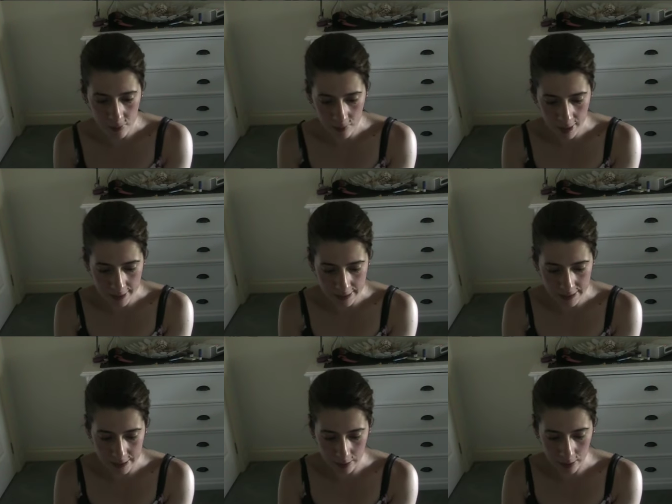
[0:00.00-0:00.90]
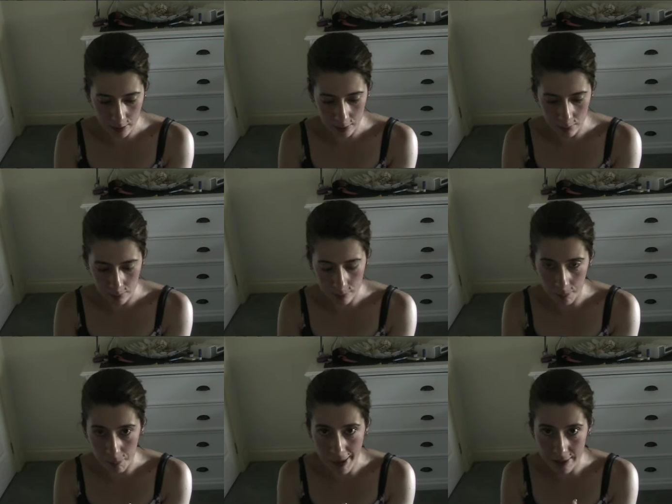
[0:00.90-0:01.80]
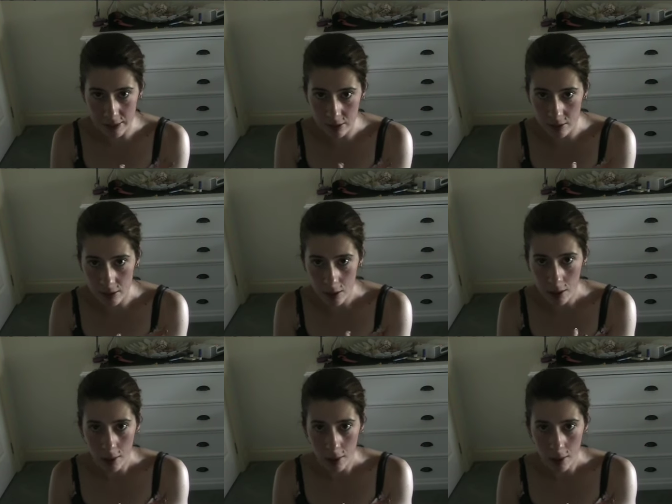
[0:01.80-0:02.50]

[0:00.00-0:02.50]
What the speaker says: like a silicone based